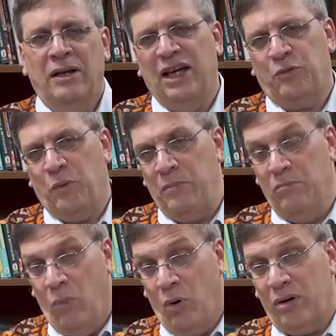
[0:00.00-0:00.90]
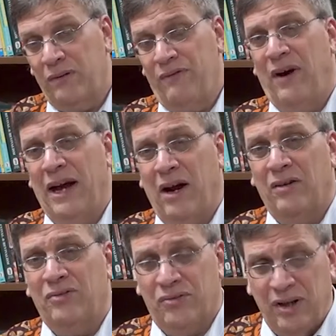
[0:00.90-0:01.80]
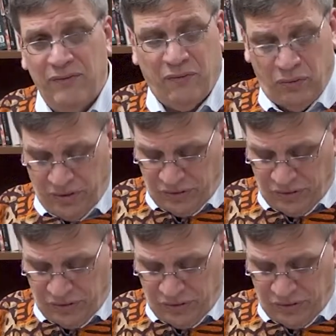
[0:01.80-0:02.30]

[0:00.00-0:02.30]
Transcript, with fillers: Yes, we mortify our sinful